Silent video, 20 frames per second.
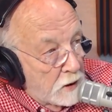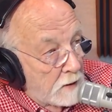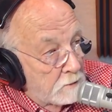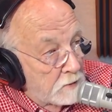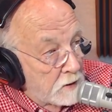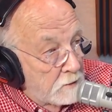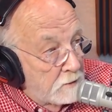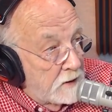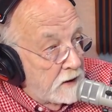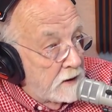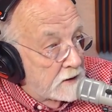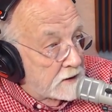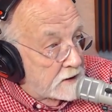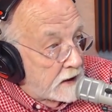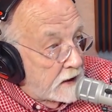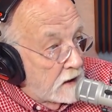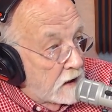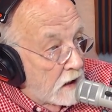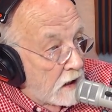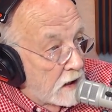Problem is,
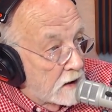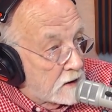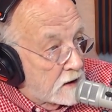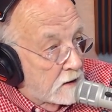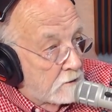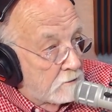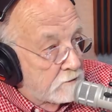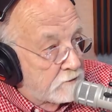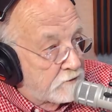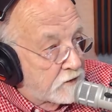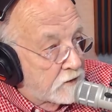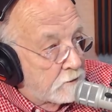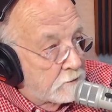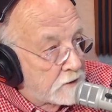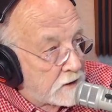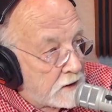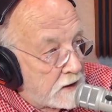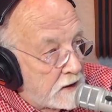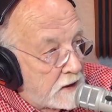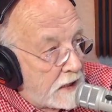he locked them
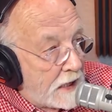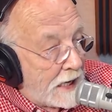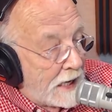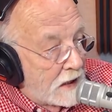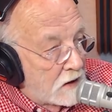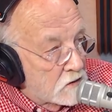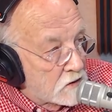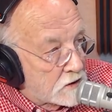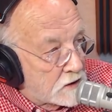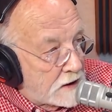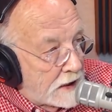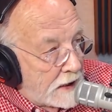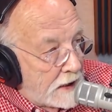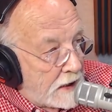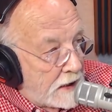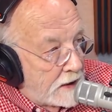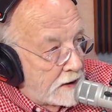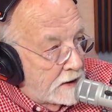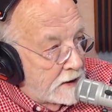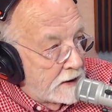from the
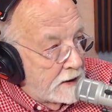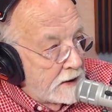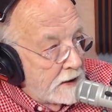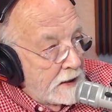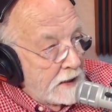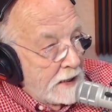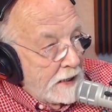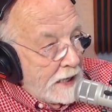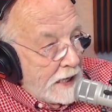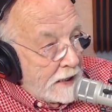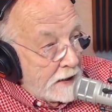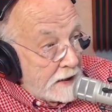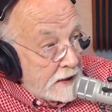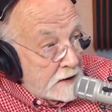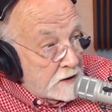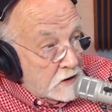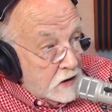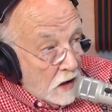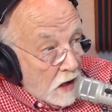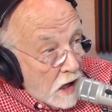outside, and
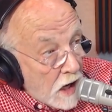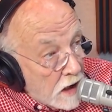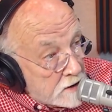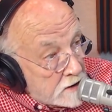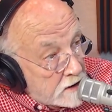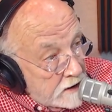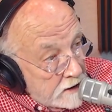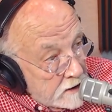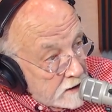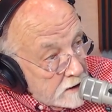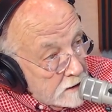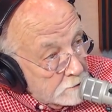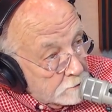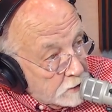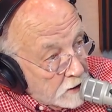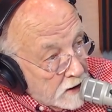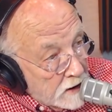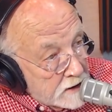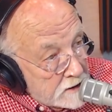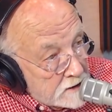he's locked in the
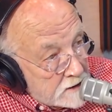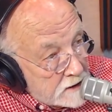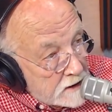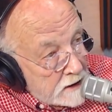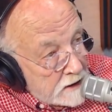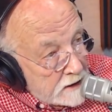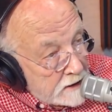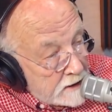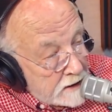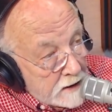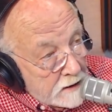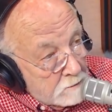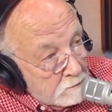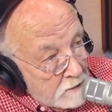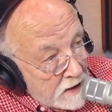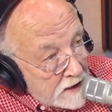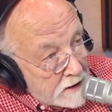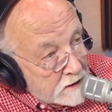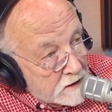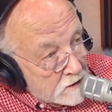place, and he didn't
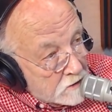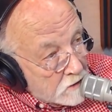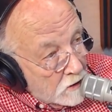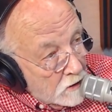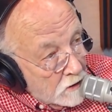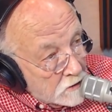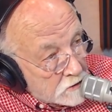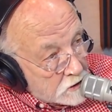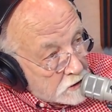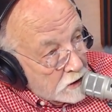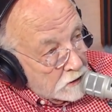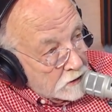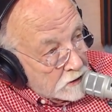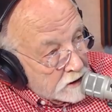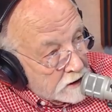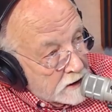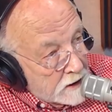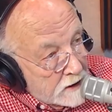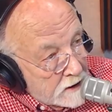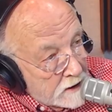make the talk show today.